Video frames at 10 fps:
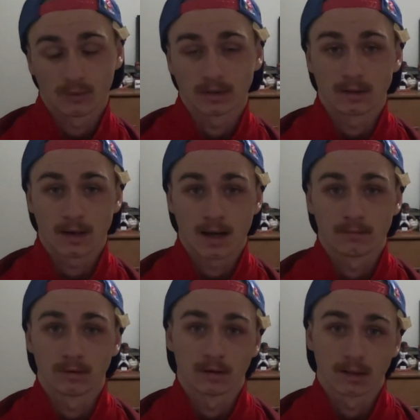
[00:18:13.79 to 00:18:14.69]
when you
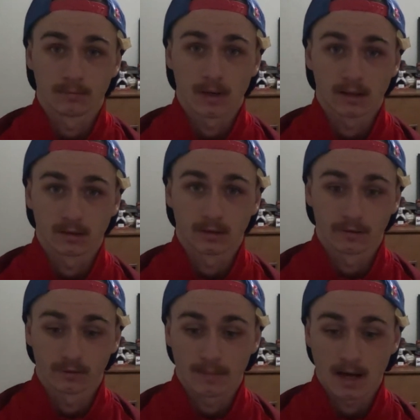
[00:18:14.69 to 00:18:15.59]
have a
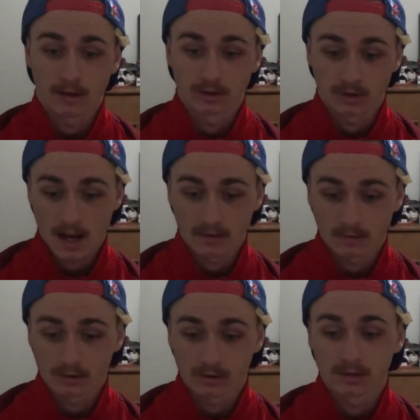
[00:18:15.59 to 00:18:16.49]
competitive amount of
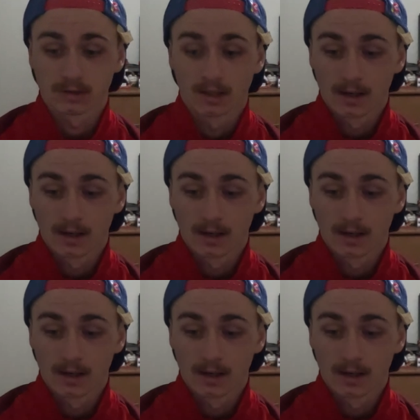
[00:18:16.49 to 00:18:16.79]
drivers,